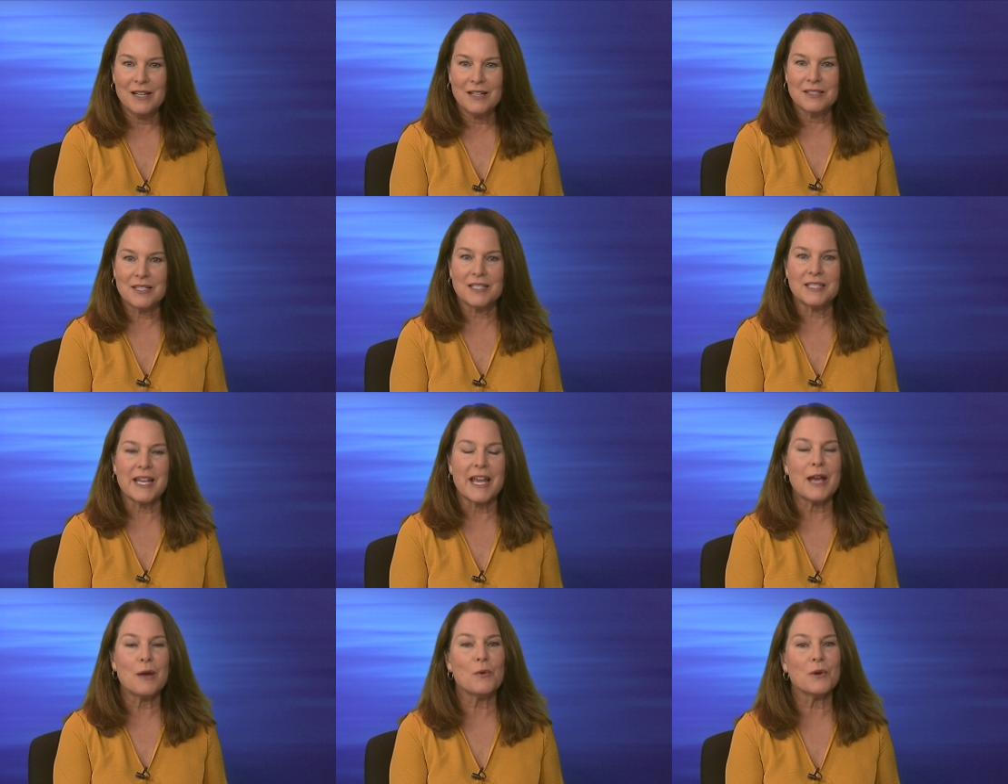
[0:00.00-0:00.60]

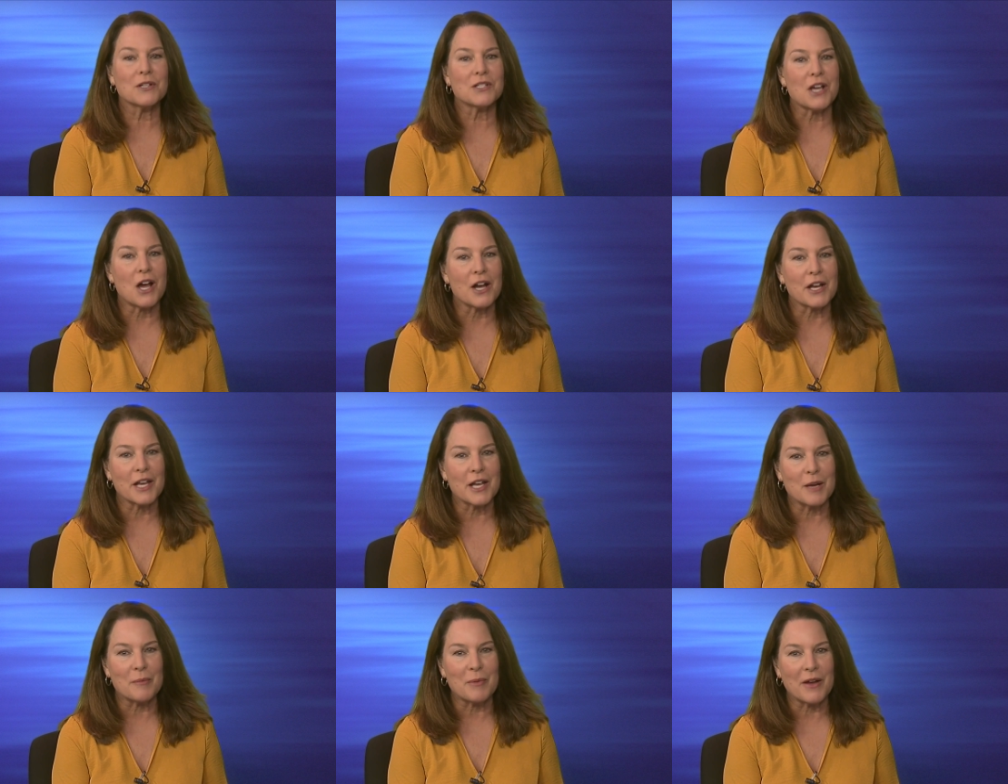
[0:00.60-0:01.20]
Today we're
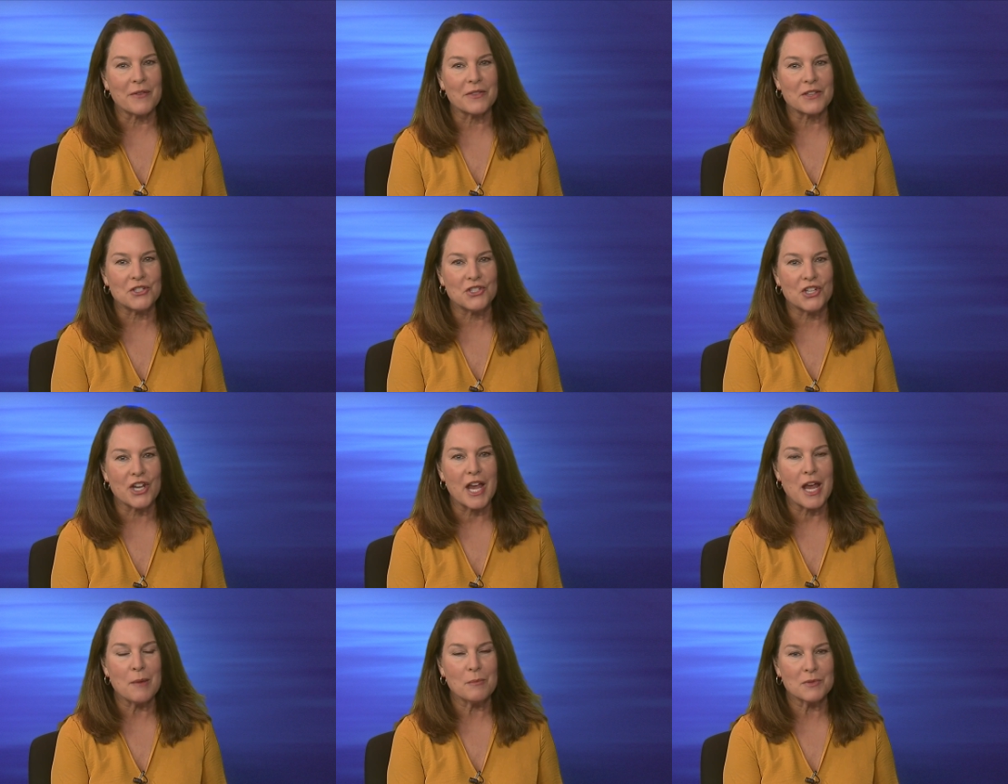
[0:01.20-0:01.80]
talking about the
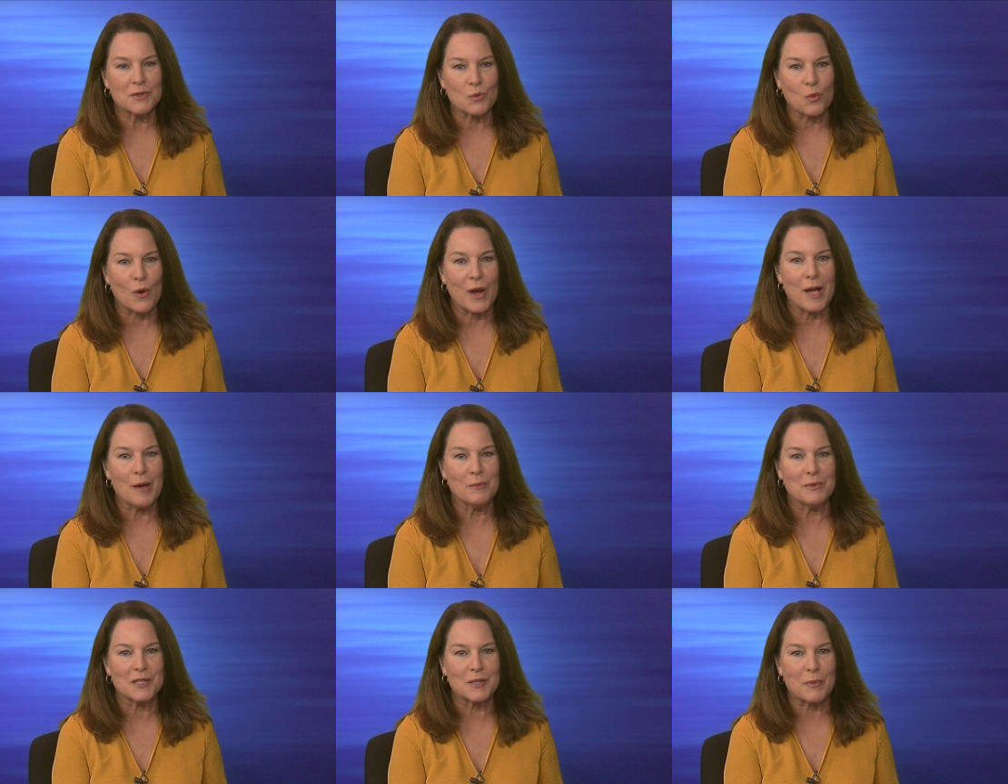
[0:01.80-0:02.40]
James
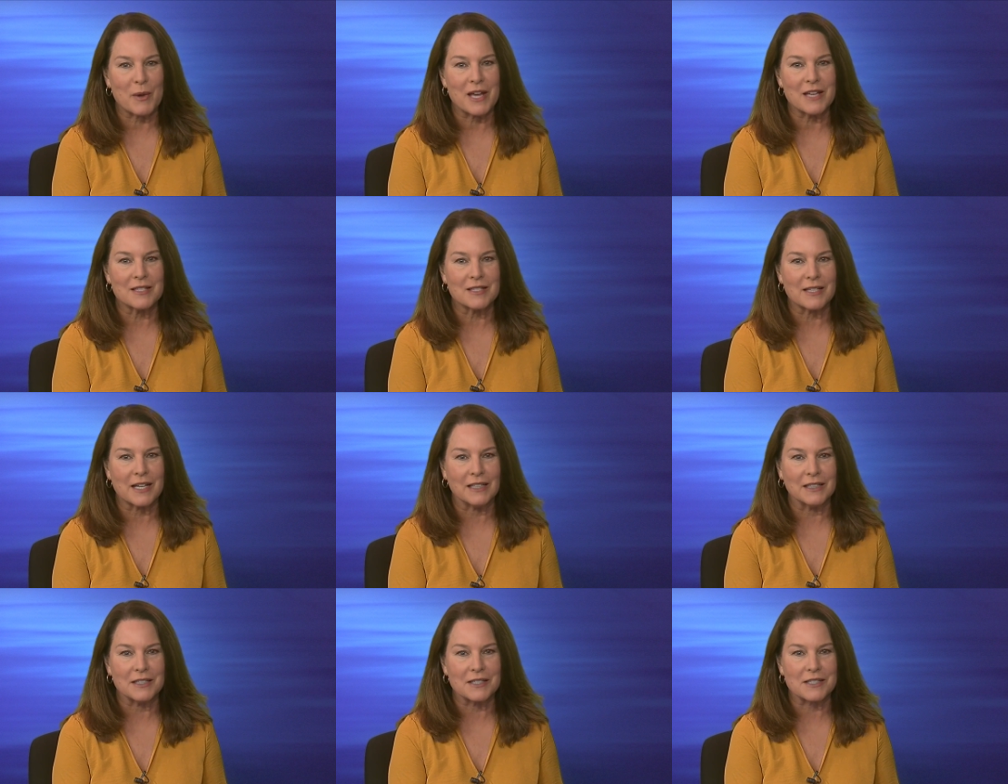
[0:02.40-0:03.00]
Webb Space
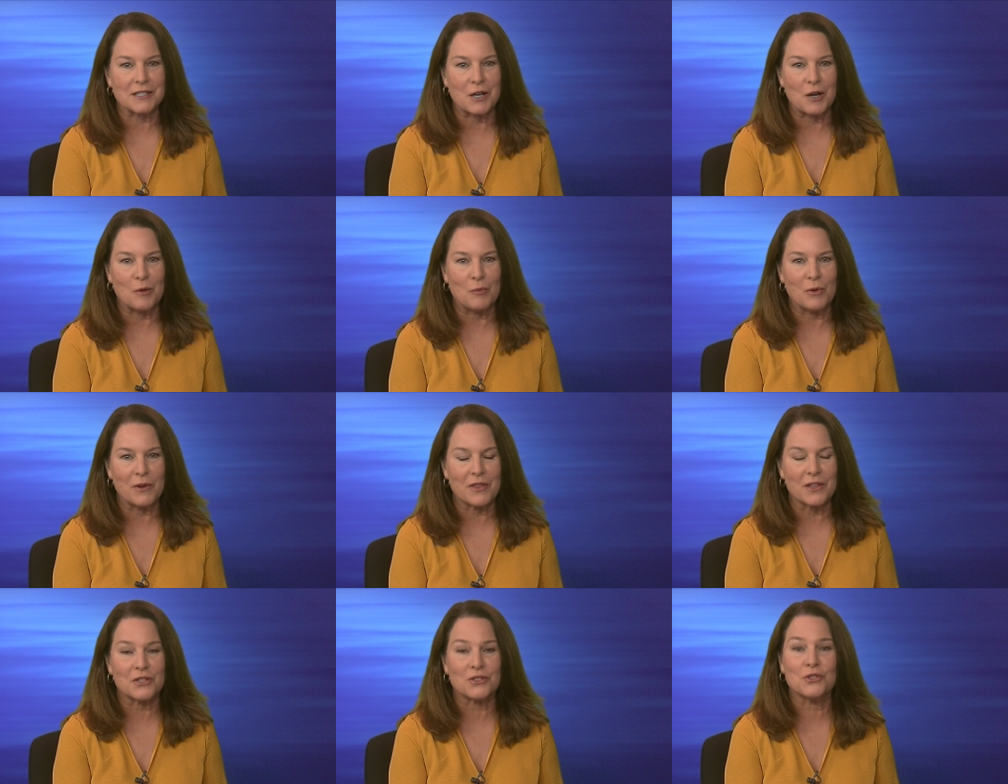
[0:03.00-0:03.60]
Telescope
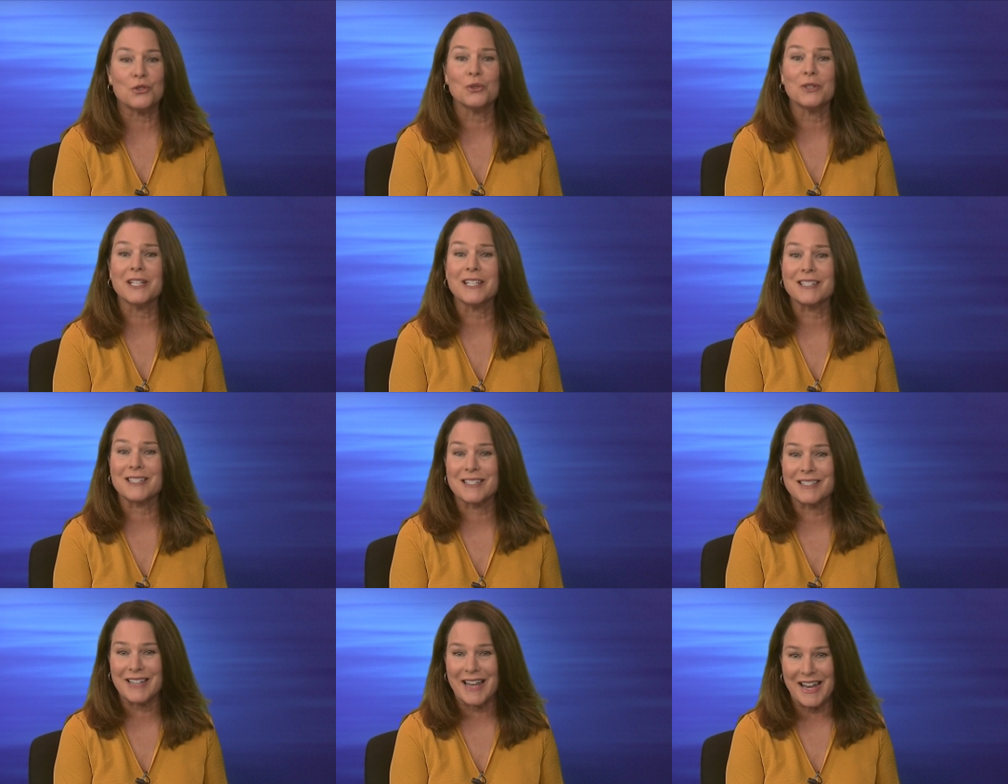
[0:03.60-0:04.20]
with Julia
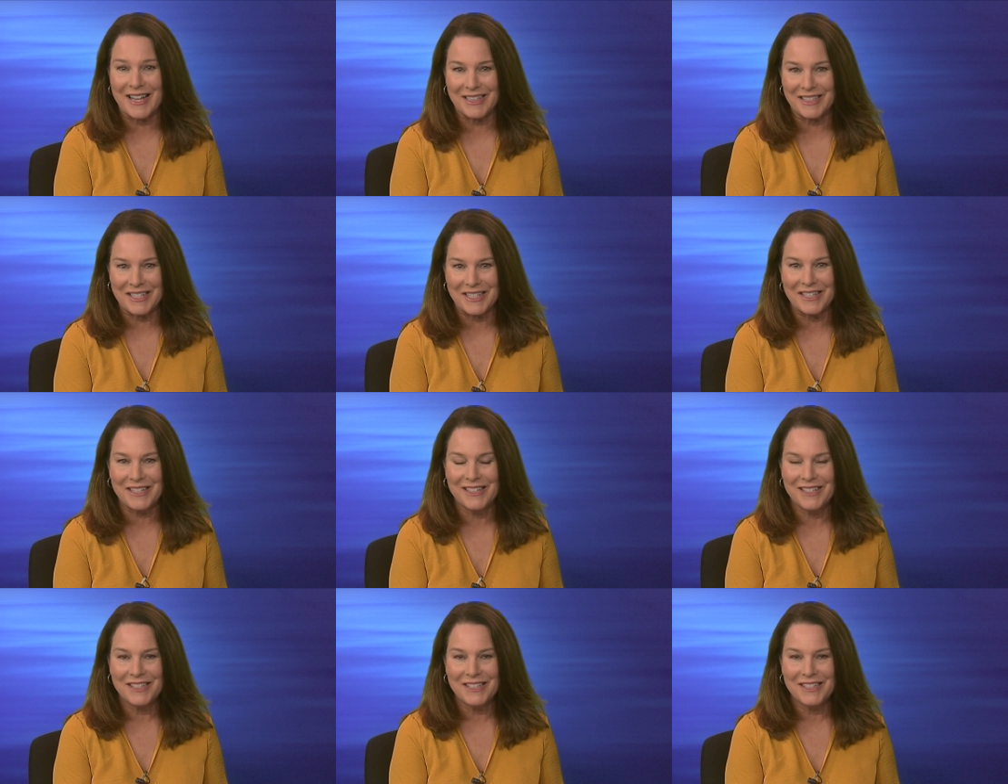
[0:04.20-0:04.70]
Staley.